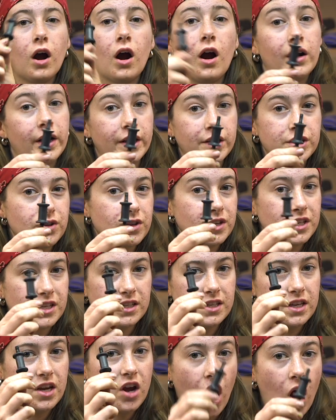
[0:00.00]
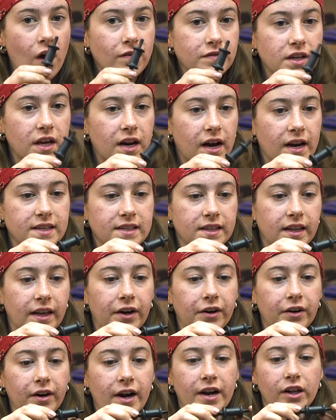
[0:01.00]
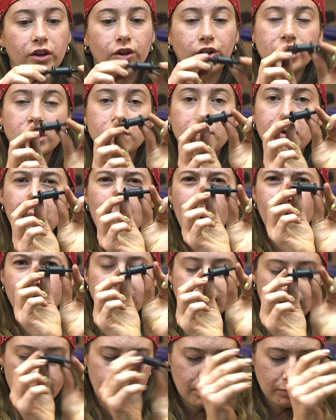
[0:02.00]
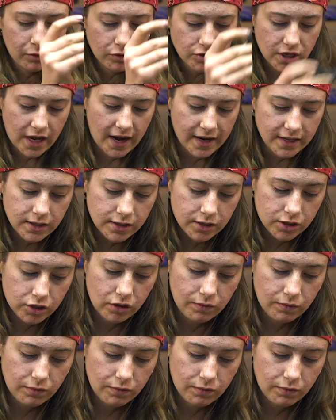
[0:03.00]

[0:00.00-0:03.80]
Alrighty, so this is the offset isolator, and it looks to be about the same on both sides, so